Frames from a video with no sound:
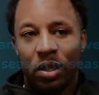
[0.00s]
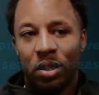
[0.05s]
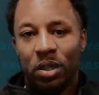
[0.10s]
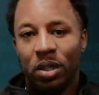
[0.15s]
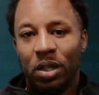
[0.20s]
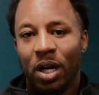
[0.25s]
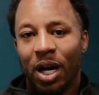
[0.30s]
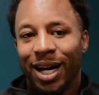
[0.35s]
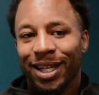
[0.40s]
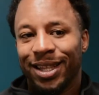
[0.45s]

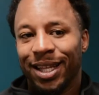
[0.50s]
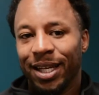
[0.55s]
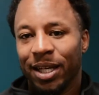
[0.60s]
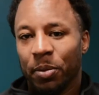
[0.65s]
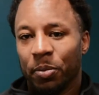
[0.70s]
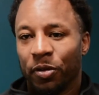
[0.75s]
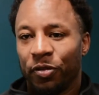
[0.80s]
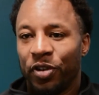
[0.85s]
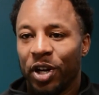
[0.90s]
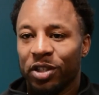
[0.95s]
I think
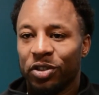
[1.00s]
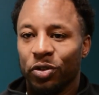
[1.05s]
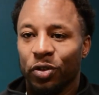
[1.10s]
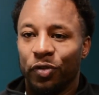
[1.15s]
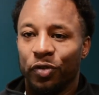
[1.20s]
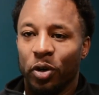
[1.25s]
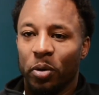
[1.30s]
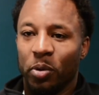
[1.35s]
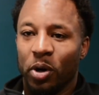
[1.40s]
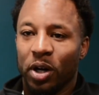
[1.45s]
in professional
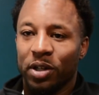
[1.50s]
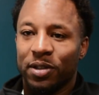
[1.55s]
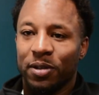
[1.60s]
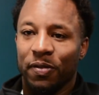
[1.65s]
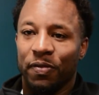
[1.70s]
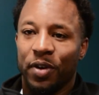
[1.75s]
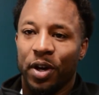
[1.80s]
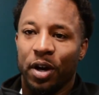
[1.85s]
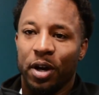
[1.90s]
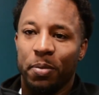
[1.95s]
football, it's a
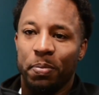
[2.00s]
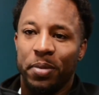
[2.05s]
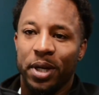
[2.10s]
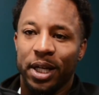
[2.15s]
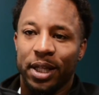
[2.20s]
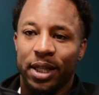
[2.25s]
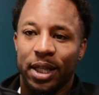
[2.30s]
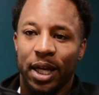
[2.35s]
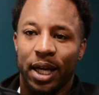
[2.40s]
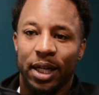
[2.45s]
very
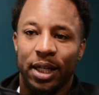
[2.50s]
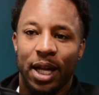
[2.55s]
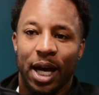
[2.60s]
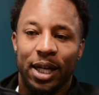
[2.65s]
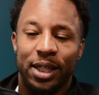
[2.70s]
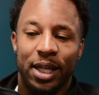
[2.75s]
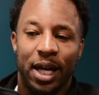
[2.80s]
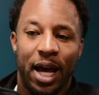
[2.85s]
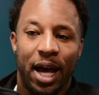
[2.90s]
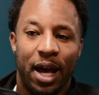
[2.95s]
big thing
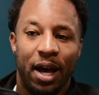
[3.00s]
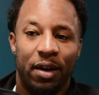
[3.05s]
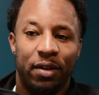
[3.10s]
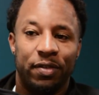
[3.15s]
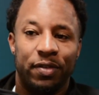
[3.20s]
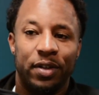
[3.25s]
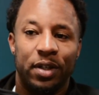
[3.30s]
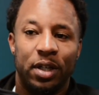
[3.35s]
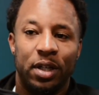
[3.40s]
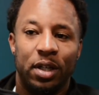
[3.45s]
not to
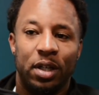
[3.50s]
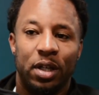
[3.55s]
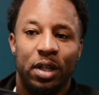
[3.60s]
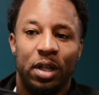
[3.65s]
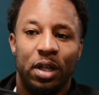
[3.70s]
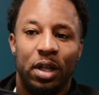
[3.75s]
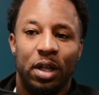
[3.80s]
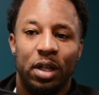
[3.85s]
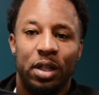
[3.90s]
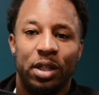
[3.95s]
have
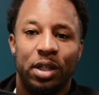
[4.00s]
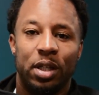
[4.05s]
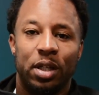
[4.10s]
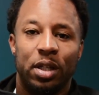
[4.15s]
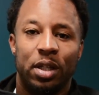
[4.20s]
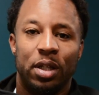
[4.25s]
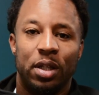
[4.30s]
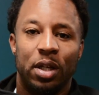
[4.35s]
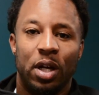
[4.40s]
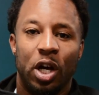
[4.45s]

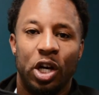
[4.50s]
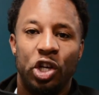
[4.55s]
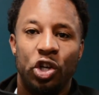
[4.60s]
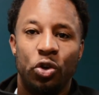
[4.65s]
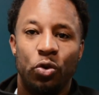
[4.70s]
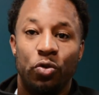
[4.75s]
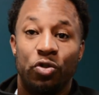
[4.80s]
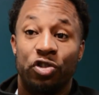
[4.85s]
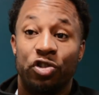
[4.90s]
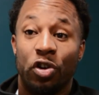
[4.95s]
a
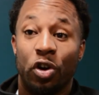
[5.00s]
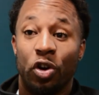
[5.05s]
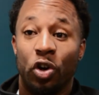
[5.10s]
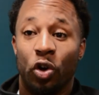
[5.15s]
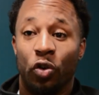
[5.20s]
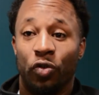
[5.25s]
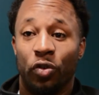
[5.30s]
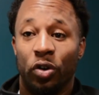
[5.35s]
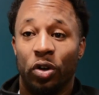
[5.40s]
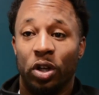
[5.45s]
huge
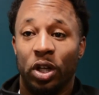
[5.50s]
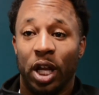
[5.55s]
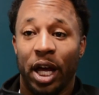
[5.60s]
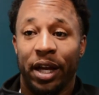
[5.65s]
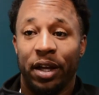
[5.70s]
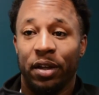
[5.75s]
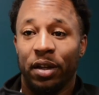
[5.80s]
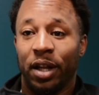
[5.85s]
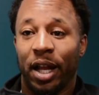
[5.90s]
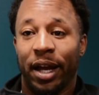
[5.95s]
turnover,
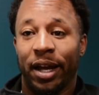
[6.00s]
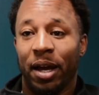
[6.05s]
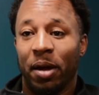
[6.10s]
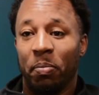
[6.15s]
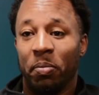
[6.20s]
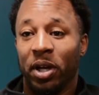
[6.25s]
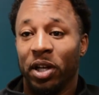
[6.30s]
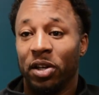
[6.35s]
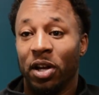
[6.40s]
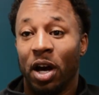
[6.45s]
like like
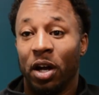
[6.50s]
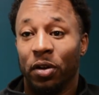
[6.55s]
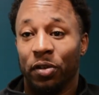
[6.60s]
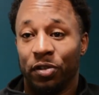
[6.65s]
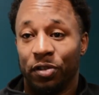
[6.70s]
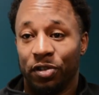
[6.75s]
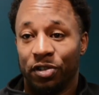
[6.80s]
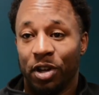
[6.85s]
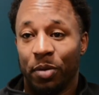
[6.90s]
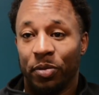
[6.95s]
at
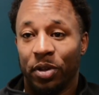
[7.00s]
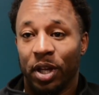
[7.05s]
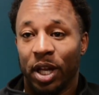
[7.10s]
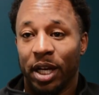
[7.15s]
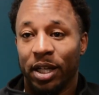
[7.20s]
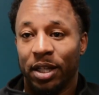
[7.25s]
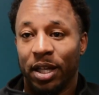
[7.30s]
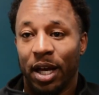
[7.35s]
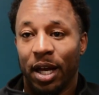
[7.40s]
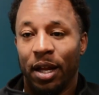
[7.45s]
McDonald's or something
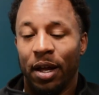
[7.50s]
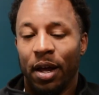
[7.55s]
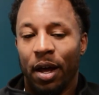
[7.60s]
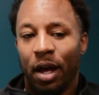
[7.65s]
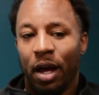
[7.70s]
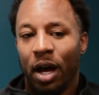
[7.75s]
like that.